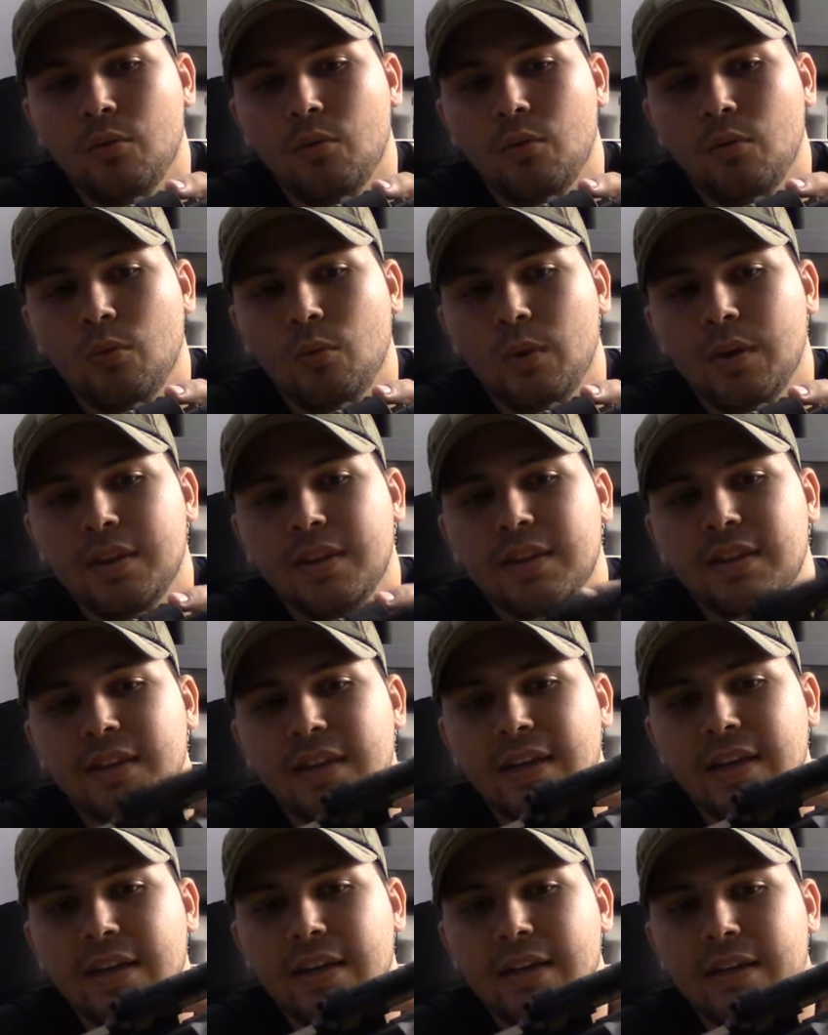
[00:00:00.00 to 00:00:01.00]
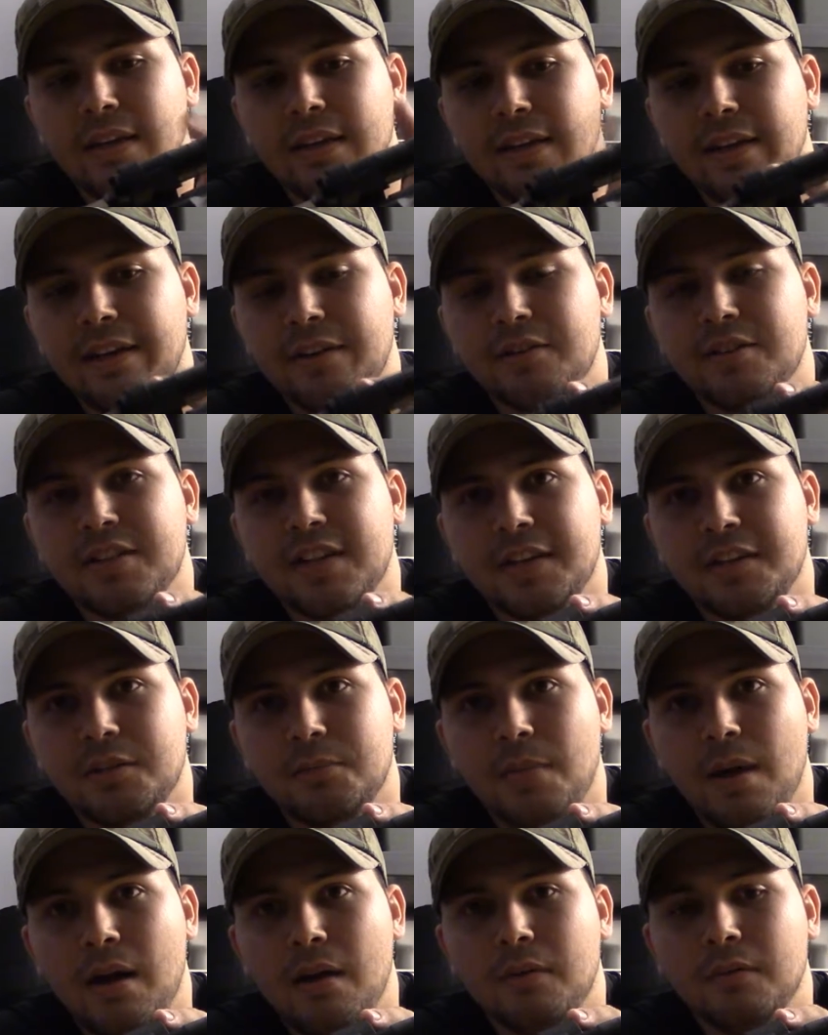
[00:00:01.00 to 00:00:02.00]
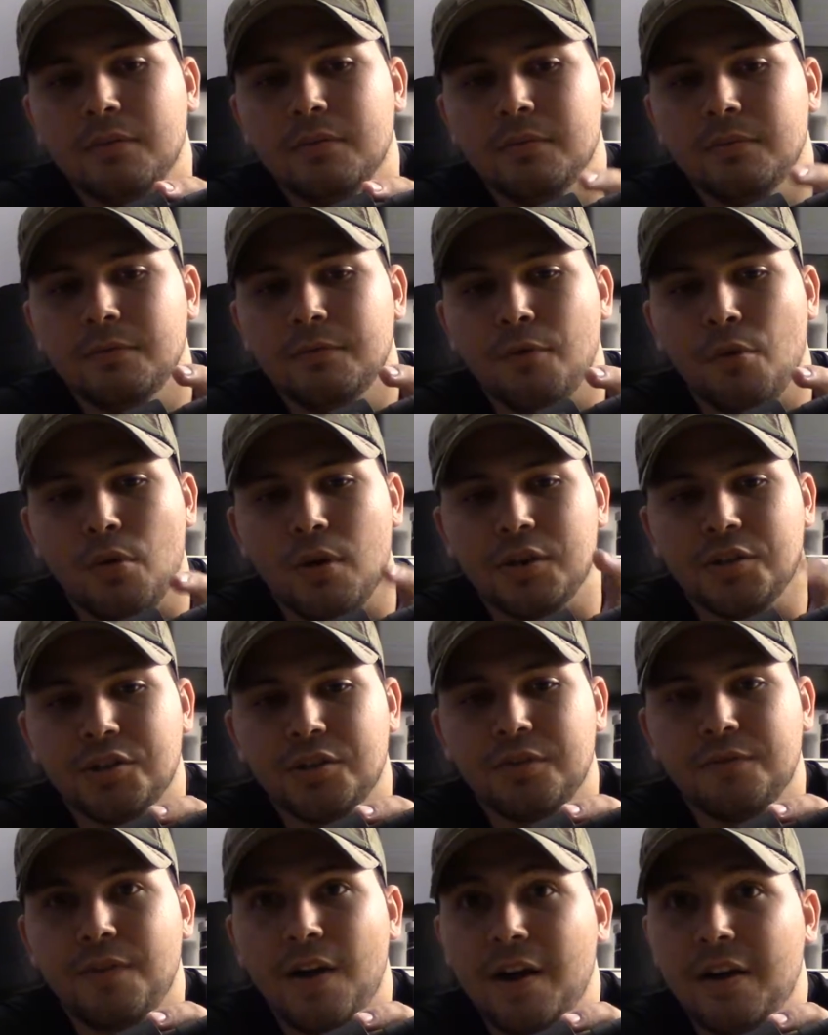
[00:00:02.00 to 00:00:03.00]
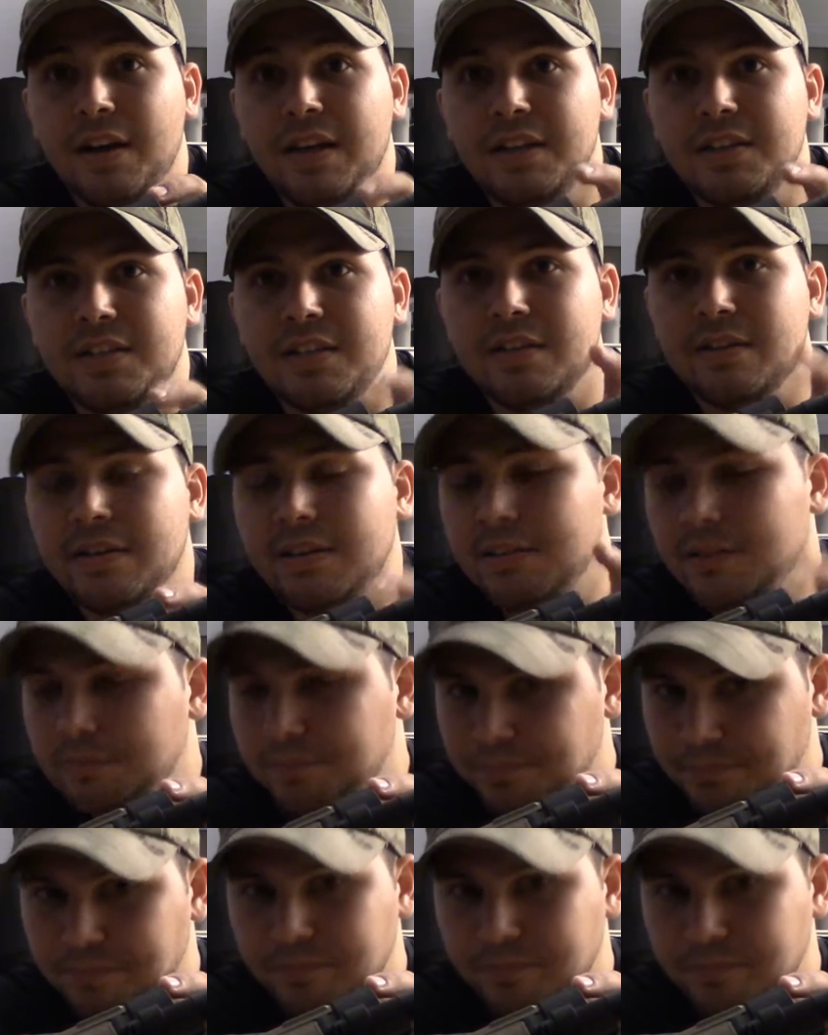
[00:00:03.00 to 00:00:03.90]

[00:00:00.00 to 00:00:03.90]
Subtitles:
with the gear sector mount for a Surefire E series.